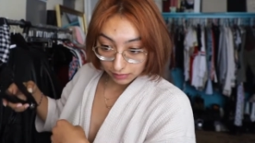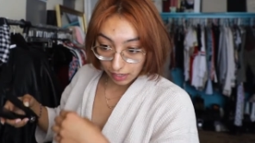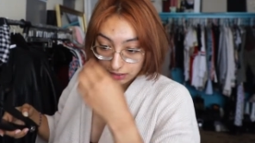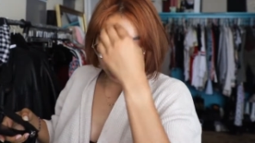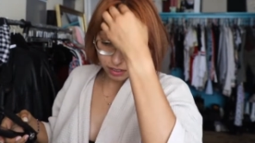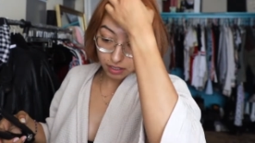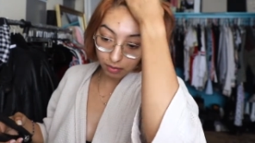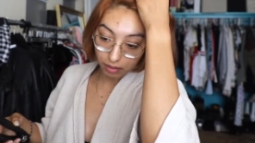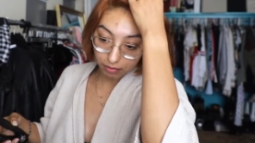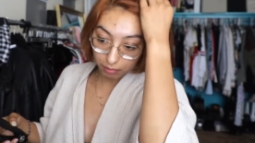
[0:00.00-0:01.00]
I just
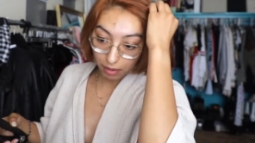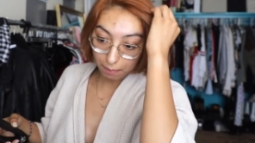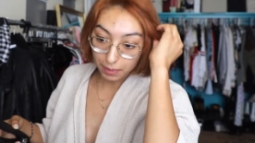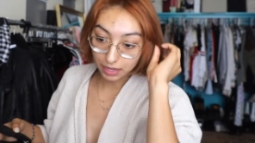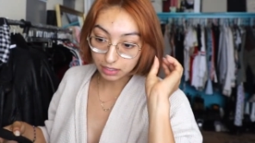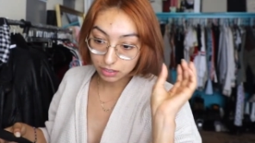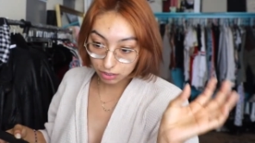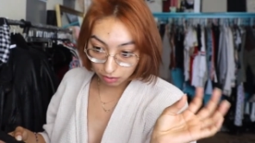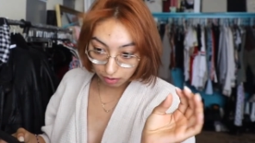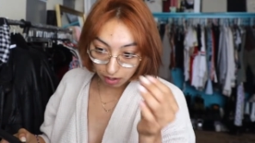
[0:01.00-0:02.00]
can't wait for my bangs
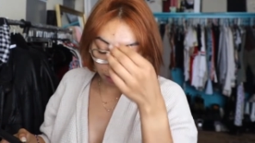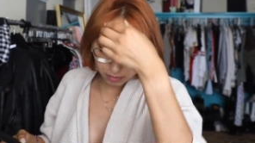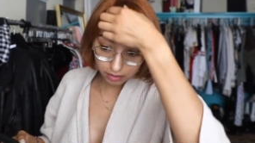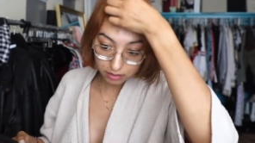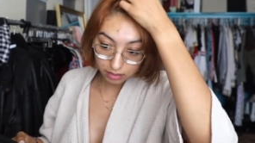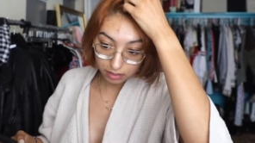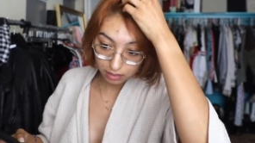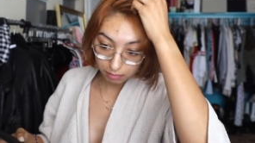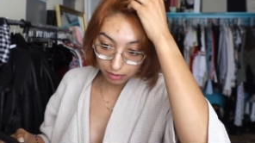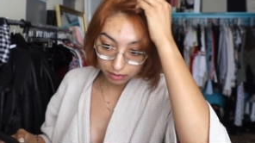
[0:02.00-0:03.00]
to grow out because
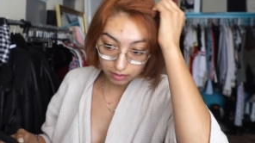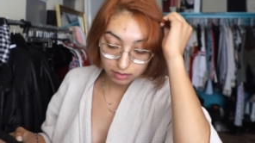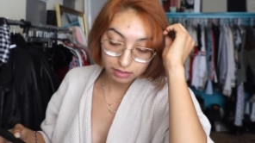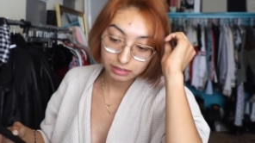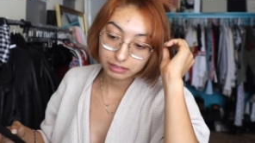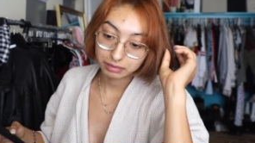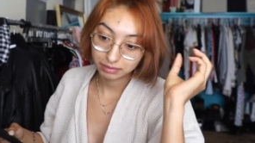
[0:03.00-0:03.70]
that's the part that's like